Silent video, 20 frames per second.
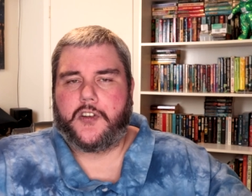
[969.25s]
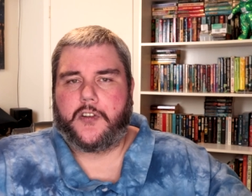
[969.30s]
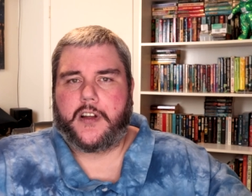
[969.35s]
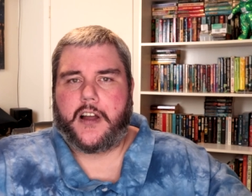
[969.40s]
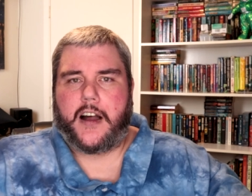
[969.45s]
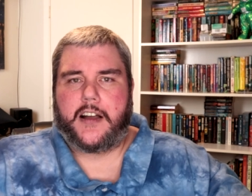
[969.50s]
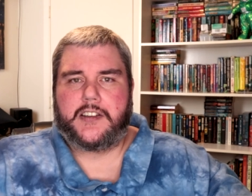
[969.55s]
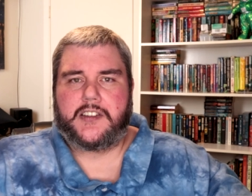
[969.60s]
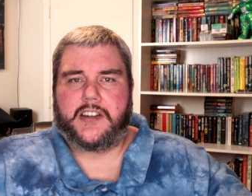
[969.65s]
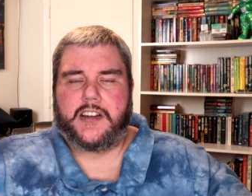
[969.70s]
They're
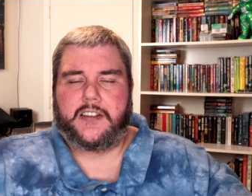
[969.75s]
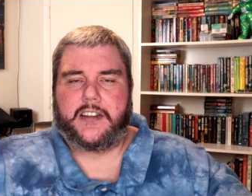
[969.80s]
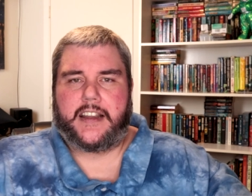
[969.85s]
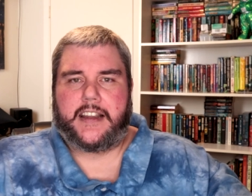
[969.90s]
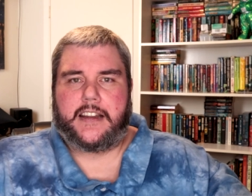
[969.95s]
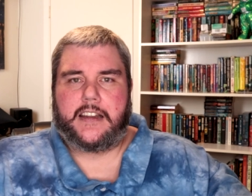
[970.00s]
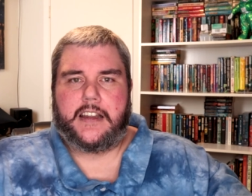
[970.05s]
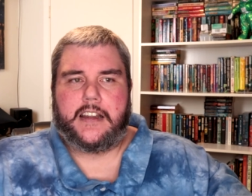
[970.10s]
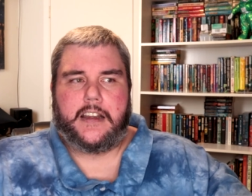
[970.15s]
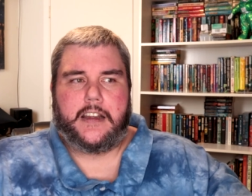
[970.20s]

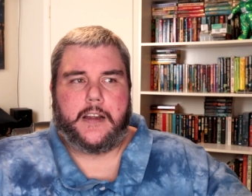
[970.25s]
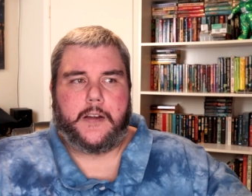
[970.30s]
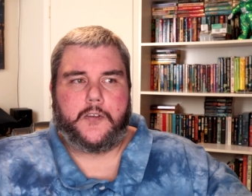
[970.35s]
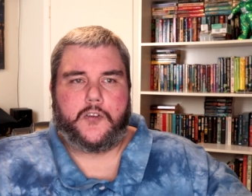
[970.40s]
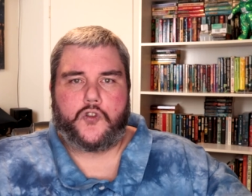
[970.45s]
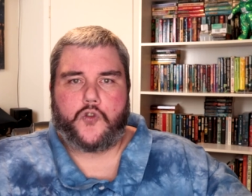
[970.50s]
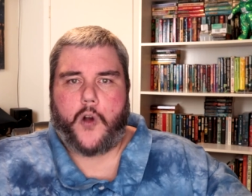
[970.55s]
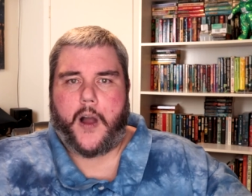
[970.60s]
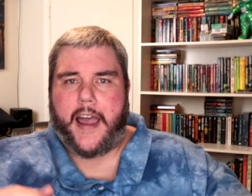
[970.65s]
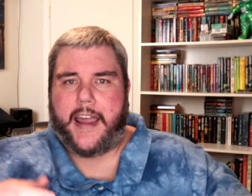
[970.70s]
constantly
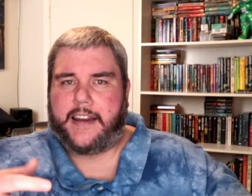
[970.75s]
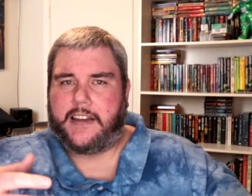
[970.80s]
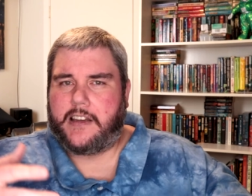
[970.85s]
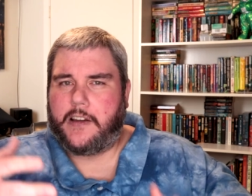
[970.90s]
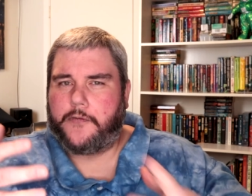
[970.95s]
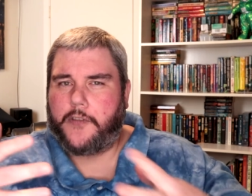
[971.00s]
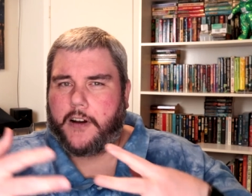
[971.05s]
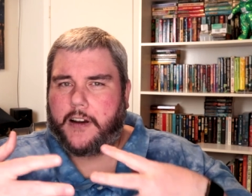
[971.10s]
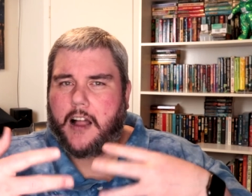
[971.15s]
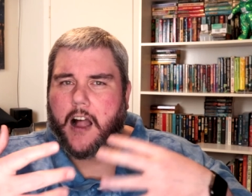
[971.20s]
trying
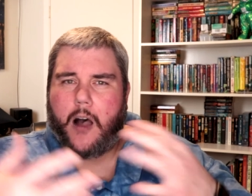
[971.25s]
different